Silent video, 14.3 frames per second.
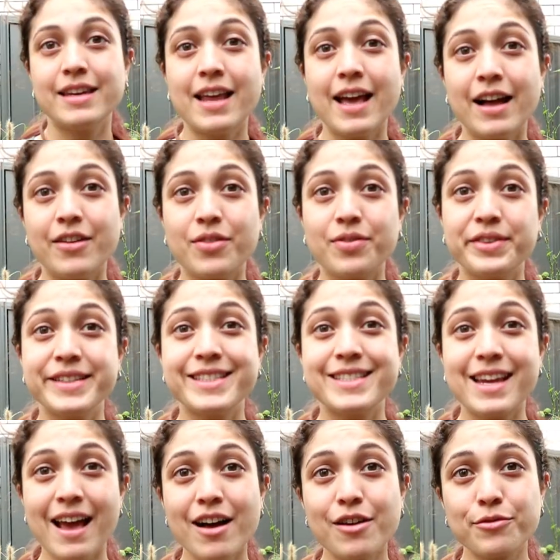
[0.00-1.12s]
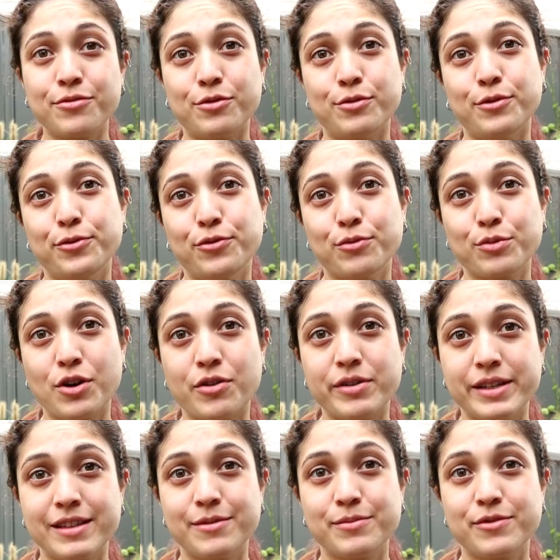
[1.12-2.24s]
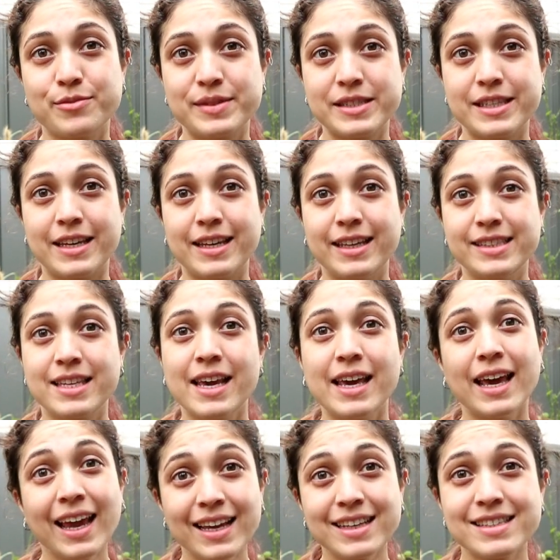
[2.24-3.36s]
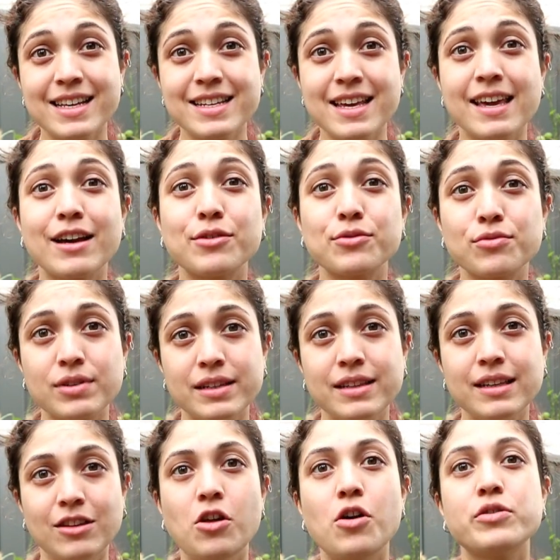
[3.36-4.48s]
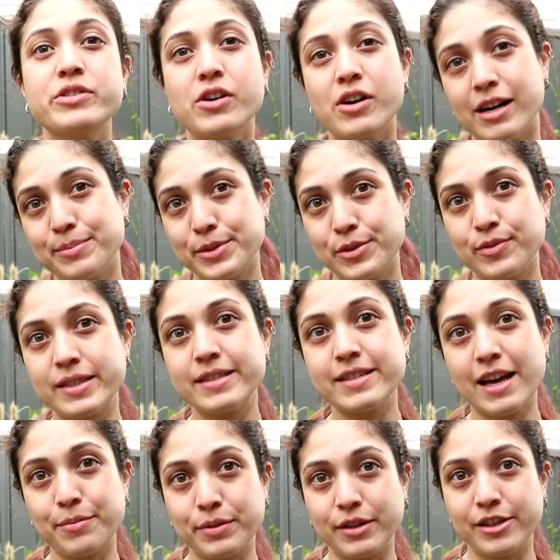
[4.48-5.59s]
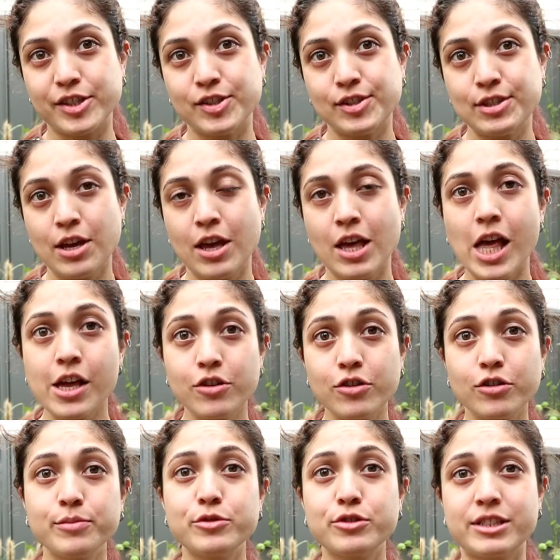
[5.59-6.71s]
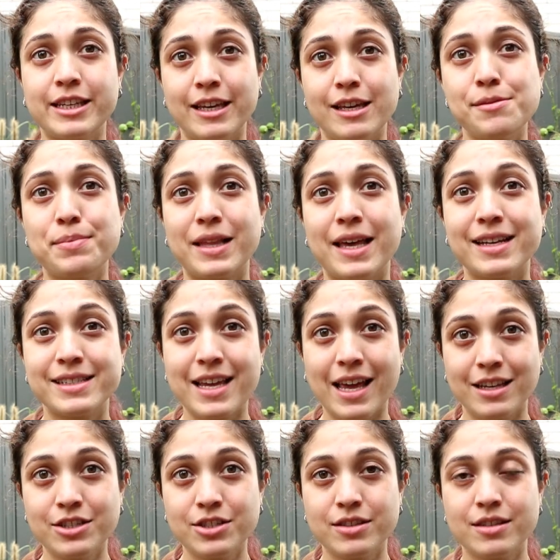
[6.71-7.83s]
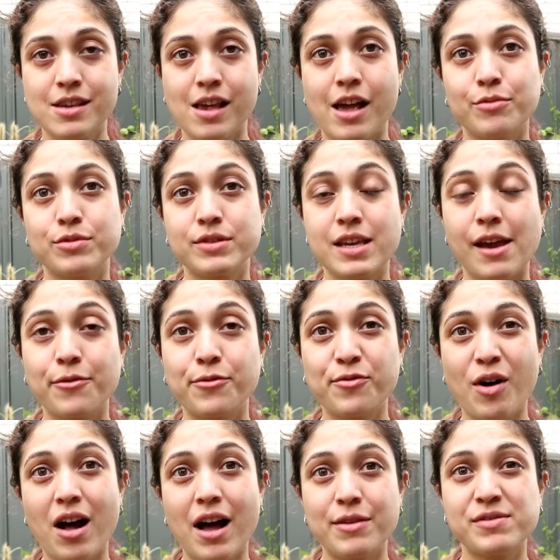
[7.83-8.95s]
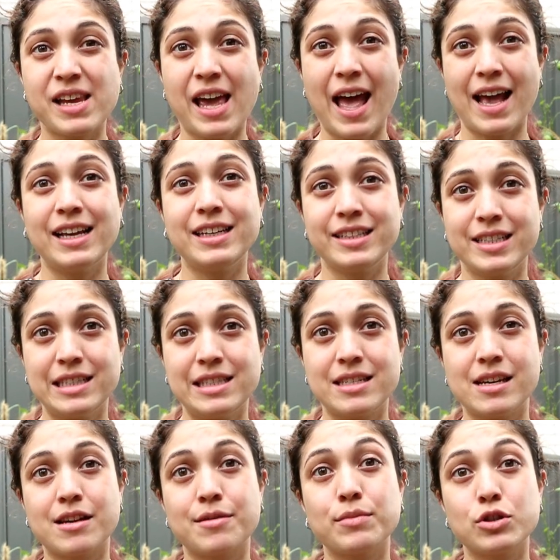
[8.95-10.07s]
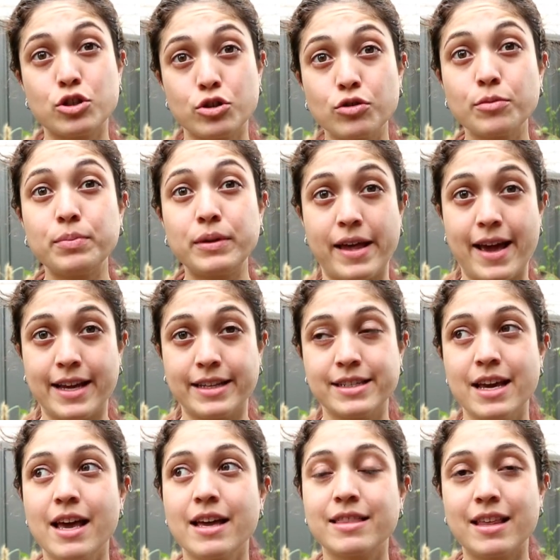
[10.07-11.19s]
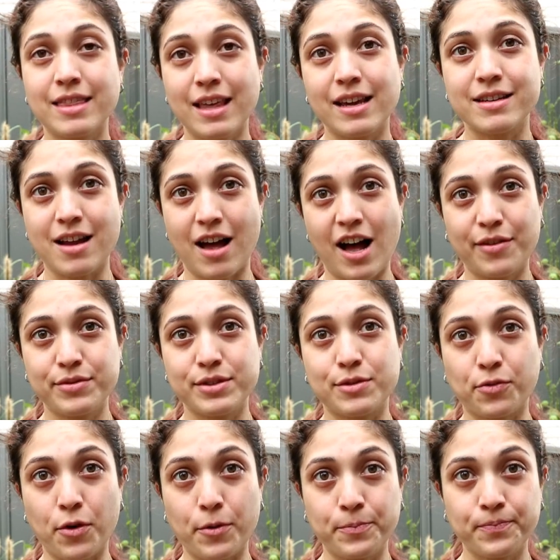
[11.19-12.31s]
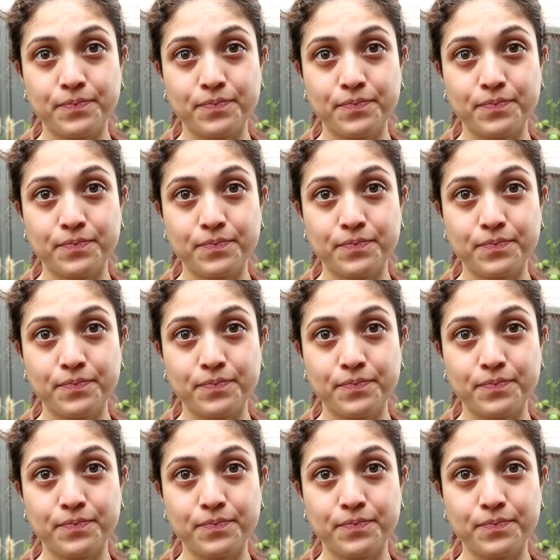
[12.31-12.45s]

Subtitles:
Now, the downfall from growing them from seeds is they take a really long time to establish. A normal tea plantation site will take 5 to 8 years to get a mature plant that they can harvest from.